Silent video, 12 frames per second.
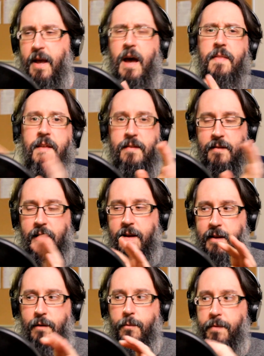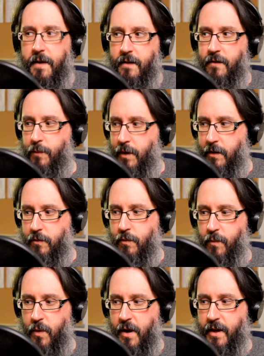and there's like little things that we're
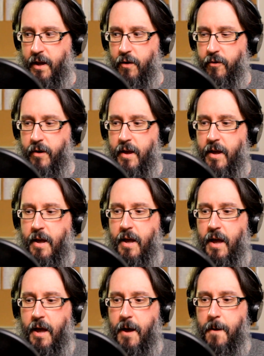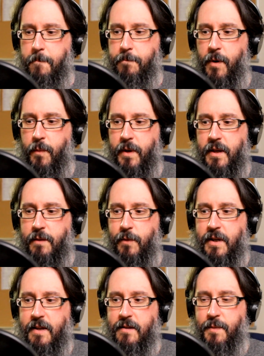working on, but we
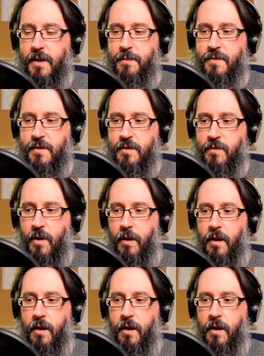need to be in a position